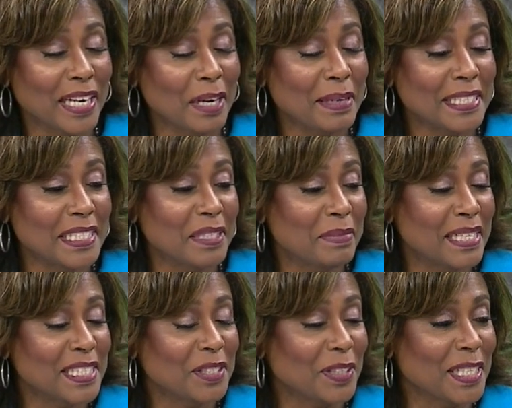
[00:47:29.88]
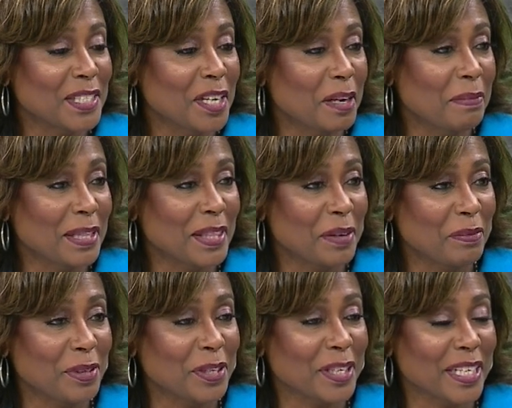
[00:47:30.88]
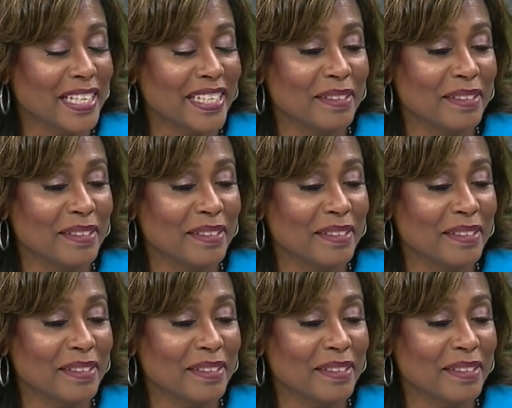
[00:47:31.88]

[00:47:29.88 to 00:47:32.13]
We got about 10 minutes, so let's talk about that work.